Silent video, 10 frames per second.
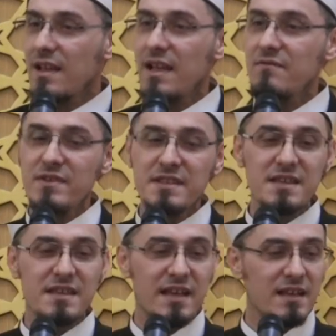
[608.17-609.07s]

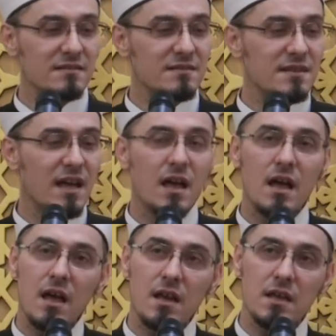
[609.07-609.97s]
Everything else,
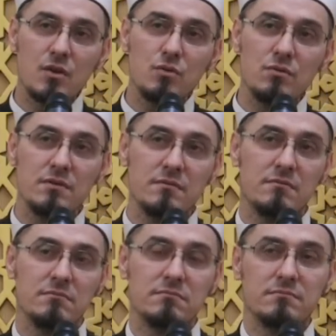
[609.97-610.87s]

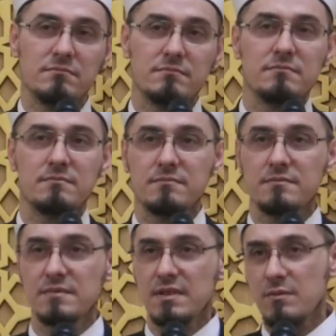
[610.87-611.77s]
halikun,
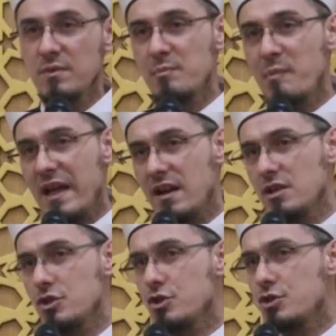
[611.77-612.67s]
will
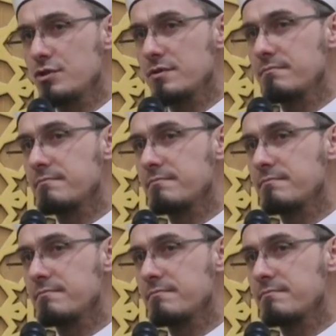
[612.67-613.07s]
perish.